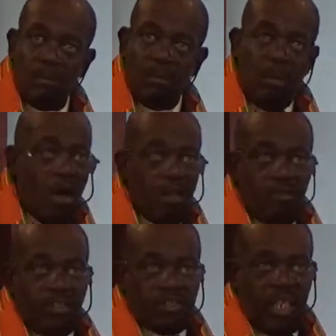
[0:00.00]
All
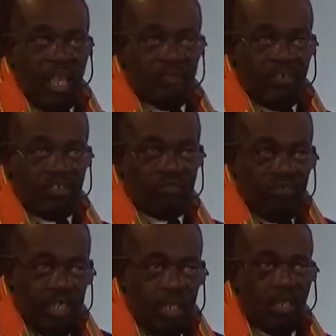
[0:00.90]
of us have a
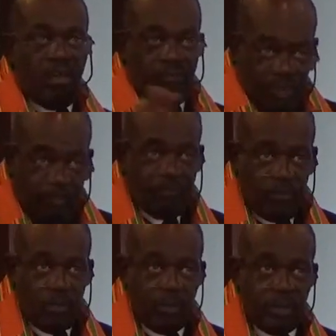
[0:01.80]
sphere of
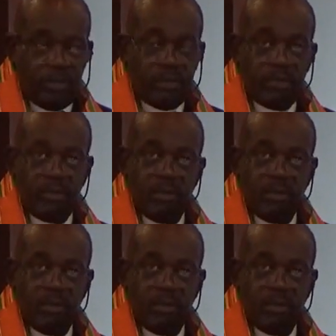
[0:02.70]
influence.